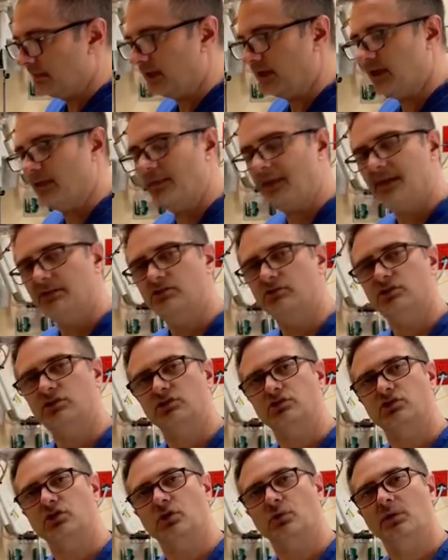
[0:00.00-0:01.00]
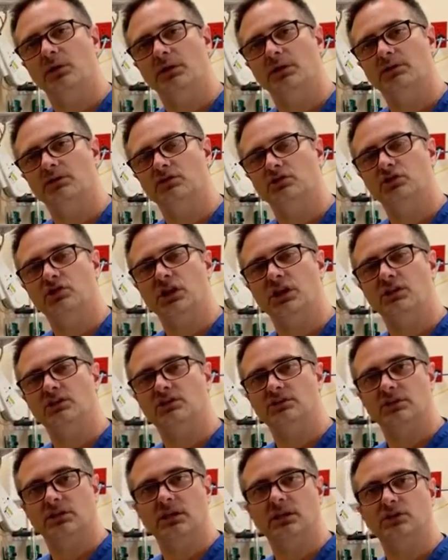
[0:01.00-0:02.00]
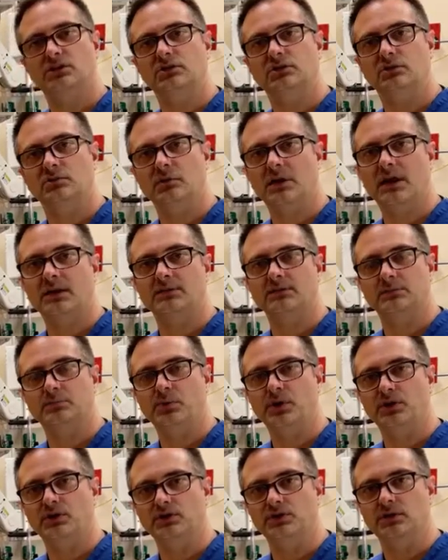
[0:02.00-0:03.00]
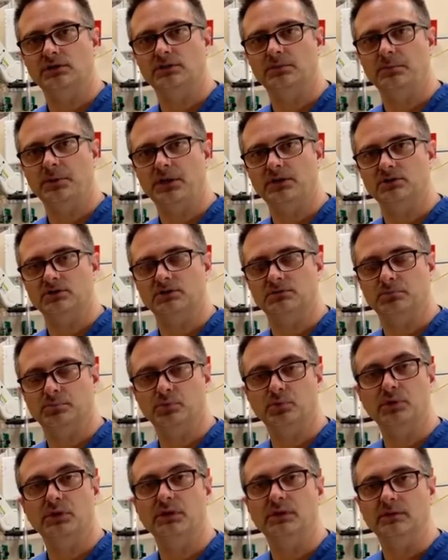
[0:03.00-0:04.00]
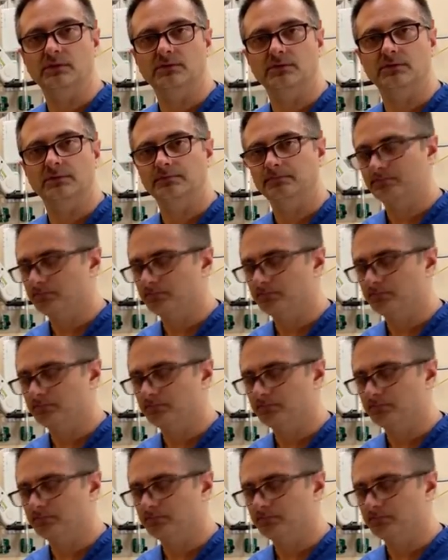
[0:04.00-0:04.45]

And that's just showing the changes in intrathoracic pressure as the patient breathes.